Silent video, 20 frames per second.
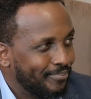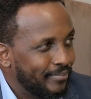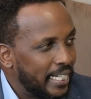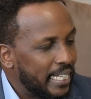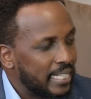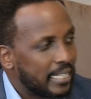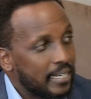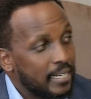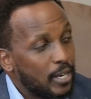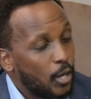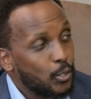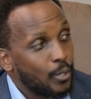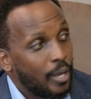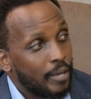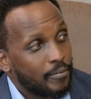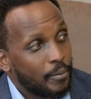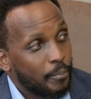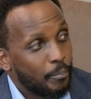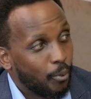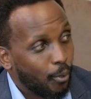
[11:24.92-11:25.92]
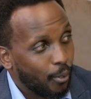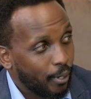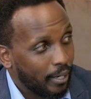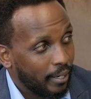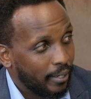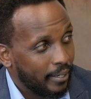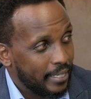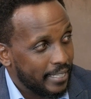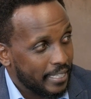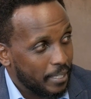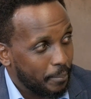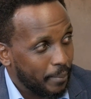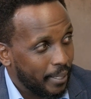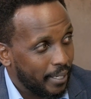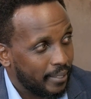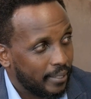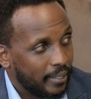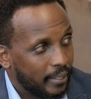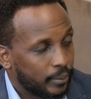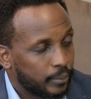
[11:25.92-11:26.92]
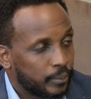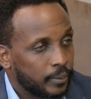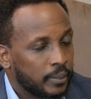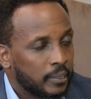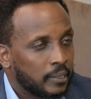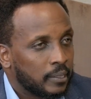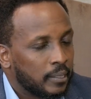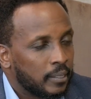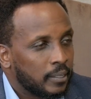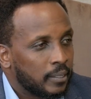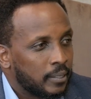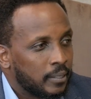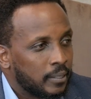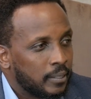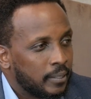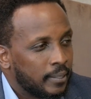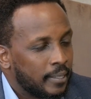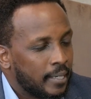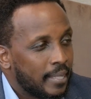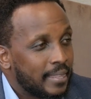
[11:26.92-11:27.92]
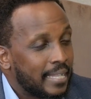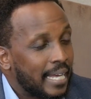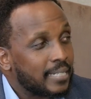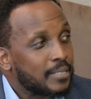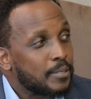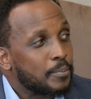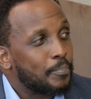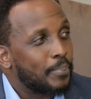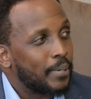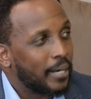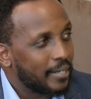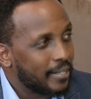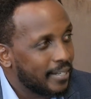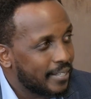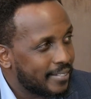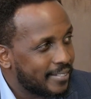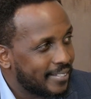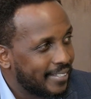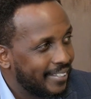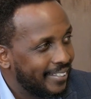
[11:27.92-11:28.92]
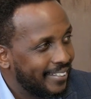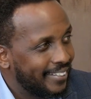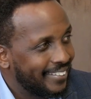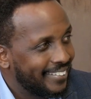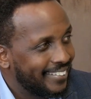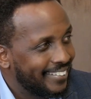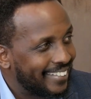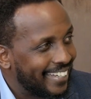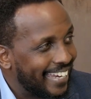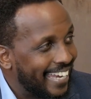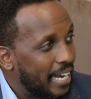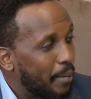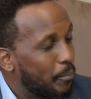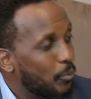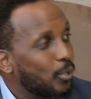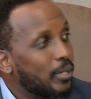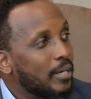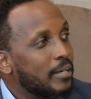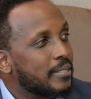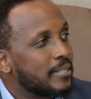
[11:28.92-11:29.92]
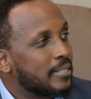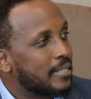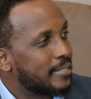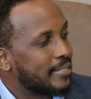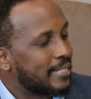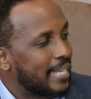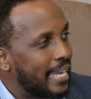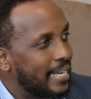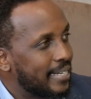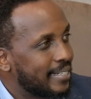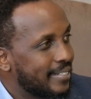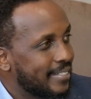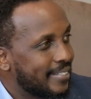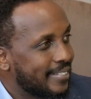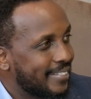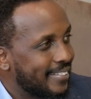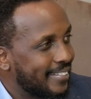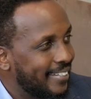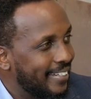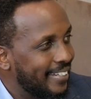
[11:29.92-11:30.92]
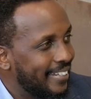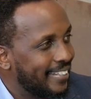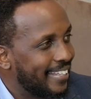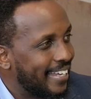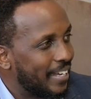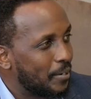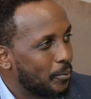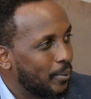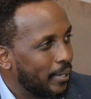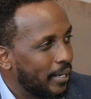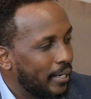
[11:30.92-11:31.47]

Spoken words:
And that now you have a boy in the making. That pregnancy, and I'm not a scientist in that way.